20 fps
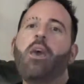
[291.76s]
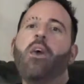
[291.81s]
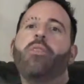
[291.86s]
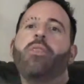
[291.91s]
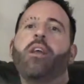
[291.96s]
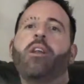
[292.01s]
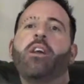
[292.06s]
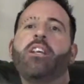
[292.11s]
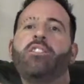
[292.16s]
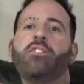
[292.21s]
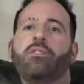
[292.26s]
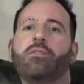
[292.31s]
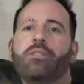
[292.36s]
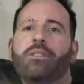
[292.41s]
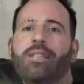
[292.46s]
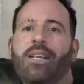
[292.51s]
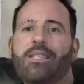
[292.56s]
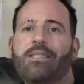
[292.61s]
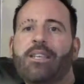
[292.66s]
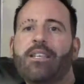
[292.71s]
Then I
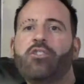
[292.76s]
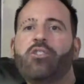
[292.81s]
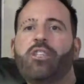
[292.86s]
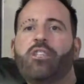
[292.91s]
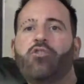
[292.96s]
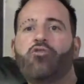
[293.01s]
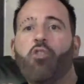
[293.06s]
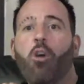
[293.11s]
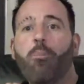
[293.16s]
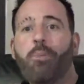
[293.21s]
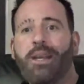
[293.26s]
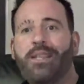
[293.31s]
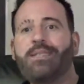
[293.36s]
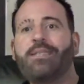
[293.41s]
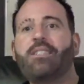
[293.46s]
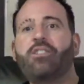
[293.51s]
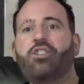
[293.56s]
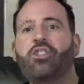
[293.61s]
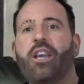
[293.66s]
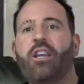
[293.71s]
essentially drop in
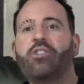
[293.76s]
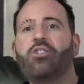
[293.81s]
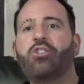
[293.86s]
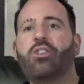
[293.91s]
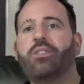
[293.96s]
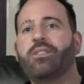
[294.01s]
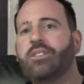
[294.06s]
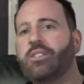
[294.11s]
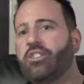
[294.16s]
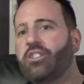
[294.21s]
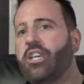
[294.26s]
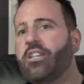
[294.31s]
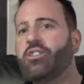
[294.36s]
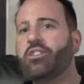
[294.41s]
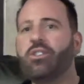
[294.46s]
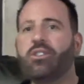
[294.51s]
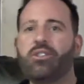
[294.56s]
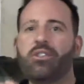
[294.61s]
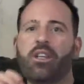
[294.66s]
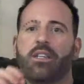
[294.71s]
suggestions
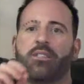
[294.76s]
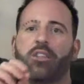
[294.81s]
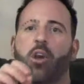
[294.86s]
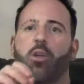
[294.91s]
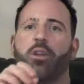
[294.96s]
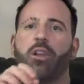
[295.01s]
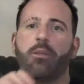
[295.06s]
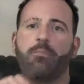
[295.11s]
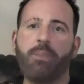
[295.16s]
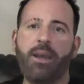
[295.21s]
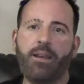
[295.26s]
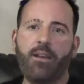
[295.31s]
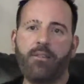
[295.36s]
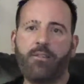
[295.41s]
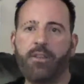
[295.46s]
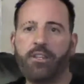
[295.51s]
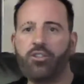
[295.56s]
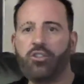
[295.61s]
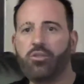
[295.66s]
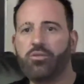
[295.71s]
that are totally
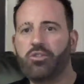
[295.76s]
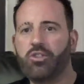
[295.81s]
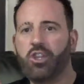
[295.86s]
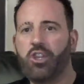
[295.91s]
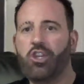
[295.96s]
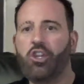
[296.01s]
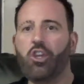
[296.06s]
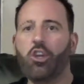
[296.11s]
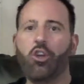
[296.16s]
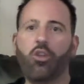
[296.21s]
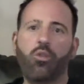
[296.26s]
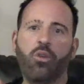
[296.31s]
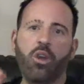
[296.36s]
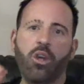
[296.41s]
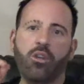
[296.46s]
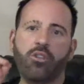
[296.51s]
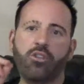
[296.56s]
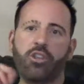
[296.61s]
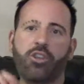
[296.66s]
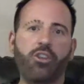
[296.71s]
beneficial to you
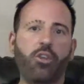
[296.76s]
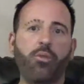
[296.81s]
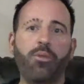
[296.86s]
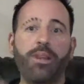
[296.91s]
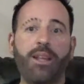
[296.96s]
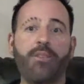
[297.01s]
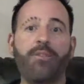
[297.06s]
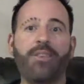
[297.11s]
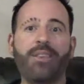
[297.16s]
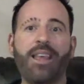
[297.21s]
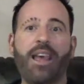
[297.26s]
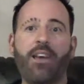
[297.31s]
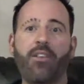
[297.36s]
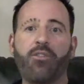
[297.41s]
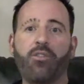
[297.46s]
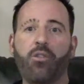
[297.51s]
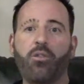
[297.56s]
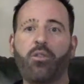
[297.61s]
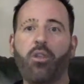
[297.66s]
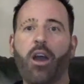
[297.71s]
living that
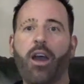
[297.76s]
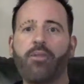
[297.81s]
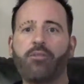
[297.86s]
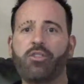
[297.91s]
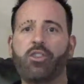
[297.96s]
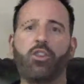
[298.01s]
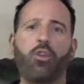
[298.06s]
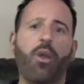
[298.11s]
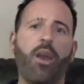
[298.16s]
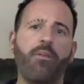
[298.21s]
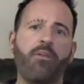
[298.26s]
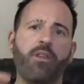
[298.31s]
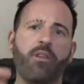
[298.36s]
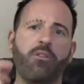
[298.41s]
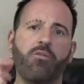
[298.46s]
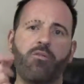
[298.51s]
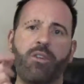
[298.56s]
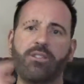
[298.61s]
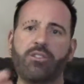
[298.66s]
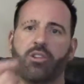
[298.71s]
new life, to you
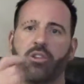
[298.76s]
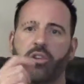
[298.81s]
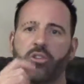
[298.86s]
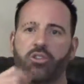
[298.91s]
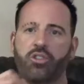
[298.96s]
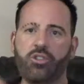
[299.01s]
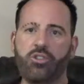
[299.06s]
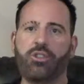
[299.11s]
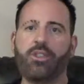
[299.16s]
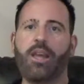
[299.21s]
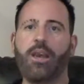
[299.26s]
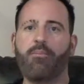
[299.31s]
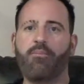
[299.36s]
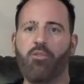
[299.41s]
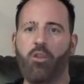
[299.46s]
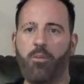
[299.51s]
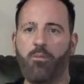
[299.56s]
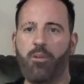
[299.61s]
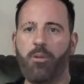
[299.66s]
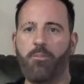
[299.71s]
having resolution to that
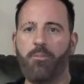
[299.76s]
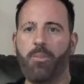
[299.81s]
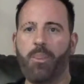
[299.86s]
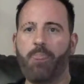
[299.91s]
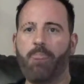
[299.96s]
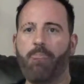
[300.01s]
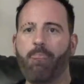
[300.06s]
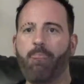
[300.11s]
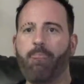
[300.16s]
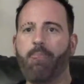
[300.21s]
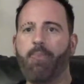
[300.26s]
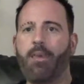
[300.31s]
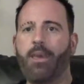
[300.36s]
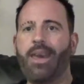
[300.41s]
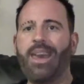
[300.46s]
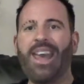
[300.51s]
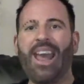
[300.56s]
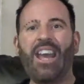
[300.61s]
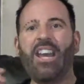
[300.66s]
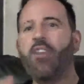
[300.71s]
problem.
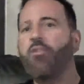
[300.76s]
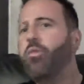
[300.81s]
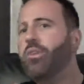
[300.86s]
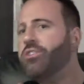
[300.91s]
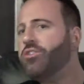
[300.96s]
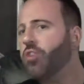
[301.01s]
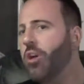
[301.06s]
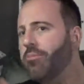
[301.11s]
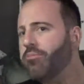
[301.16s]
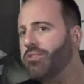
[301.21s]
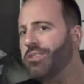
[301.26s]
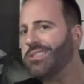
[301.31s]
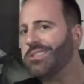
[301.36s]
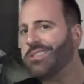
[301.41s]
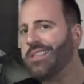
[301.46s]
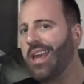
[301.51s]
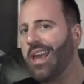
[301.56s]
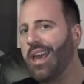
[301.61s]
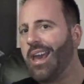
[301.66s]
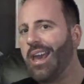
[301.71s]
And if we stopped just
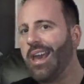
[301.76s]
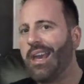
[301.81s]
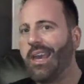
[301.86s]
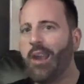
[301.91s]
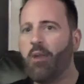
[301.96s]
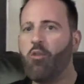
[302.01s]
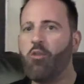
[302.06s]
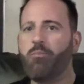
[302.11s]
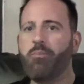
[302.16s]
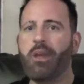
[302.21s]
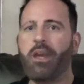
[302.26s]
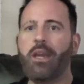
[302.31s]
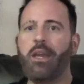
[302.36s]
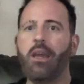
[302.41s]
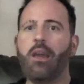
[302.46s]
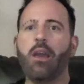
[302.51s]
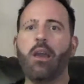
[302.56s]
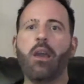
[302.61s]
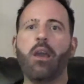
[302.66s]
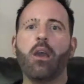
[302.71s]
there, it would be
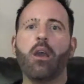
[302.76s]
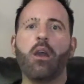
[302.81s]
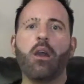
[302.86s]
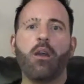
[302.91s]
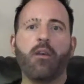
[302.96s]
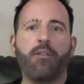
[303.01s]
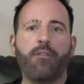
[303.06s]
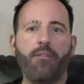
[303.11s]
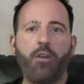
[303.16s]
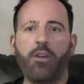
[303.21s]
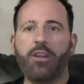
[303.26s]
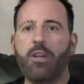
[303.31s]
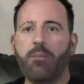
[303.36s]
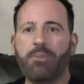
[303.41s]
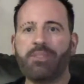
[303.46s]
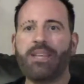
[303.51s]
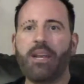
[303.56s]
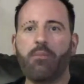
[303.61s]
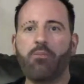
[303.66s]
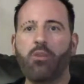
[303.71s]

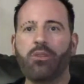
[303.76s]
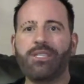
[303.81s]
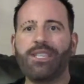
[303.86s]
30% more